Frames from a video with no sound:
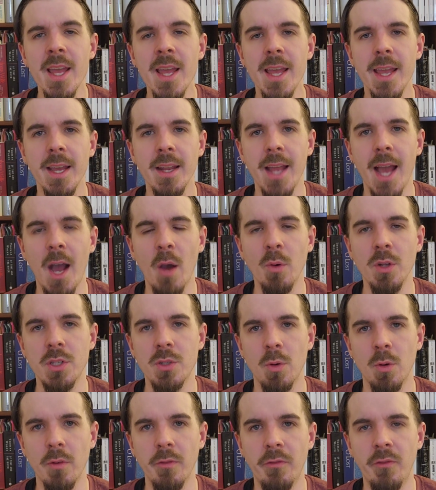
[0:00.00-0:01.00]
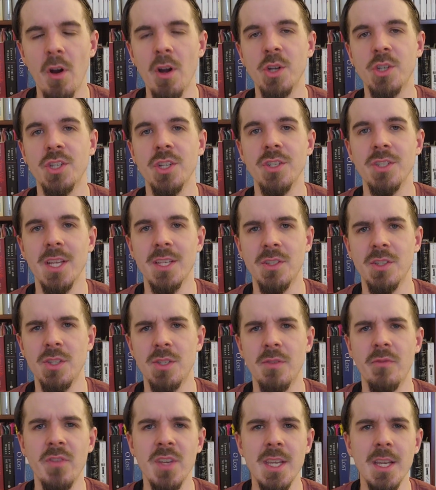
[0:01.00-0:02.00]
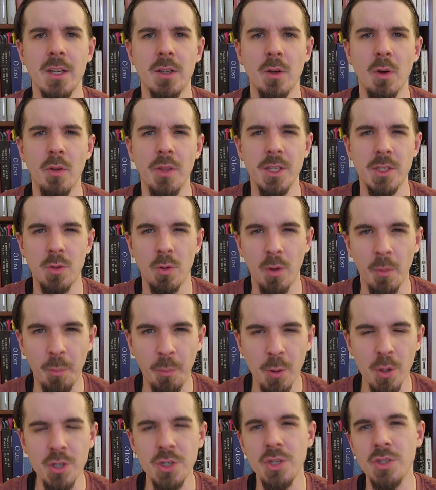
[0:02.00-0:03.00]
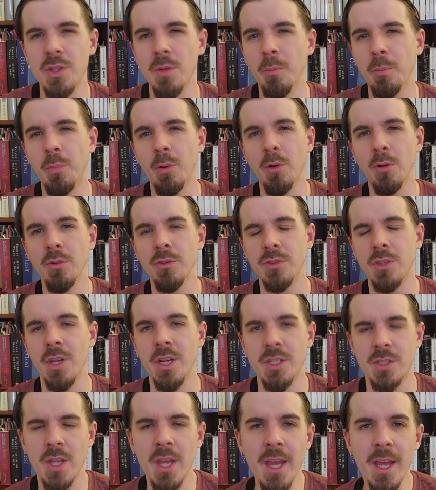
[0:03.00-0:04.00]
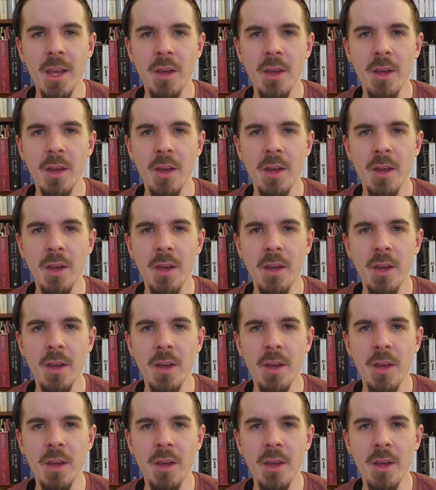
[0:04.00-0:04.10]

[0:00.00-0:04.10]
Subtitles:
and how it sort of functions as this vehicle that sort of pushes and pulls us